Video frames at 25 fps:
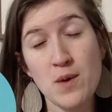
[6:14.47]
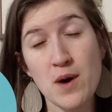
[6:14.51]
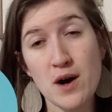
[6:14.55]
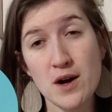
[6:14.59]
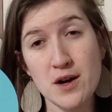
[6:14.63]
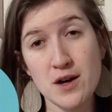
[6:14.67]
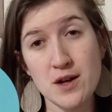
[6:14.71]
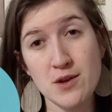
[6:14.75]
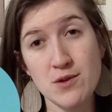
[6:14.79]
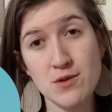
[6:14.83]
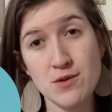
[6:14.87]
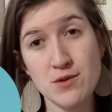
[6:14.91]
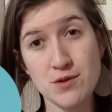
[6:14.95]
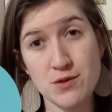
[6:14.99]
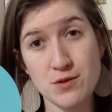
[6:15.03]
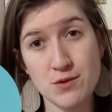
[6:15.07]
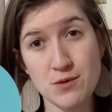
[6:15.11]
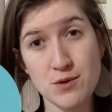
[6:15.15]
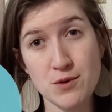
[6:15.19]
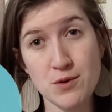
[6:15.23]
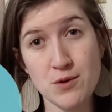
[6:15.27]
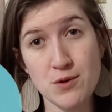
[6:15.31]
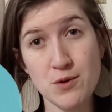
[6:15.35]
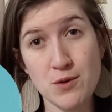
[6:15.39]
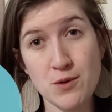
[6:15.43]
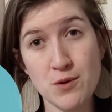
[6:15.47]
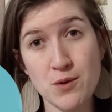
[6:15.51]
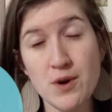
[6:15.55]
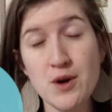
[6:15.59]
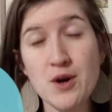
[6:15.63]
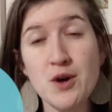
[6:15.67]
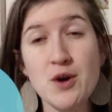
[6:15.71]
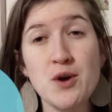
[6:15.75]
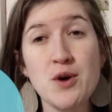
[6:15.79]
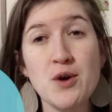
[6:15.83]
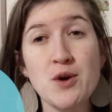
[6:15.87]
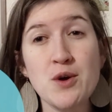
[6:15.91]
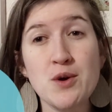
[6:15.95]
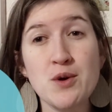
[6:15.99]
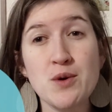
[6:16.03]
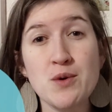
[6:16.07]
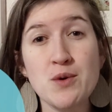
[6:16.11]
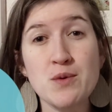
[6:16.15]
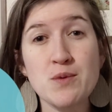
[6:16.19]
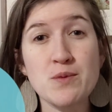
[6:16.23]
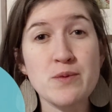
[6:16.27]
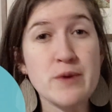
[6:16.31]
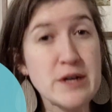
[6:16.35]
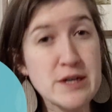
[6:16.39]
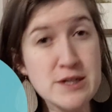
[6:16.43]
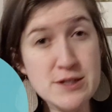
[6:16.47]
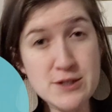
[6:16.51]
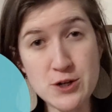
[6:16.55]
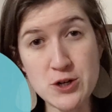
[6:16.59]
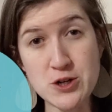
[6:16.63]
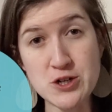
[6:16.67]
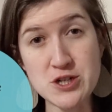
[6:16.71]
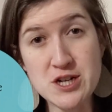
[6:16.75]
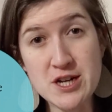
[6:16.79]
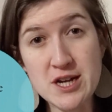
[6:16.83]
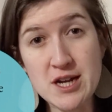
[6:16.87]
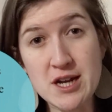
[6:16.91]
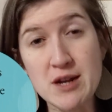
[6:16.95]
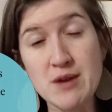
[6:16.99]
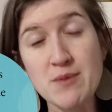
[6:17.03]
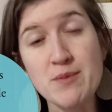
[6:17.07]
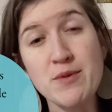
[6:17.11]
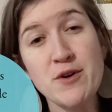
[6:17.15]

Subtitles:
walk you through researching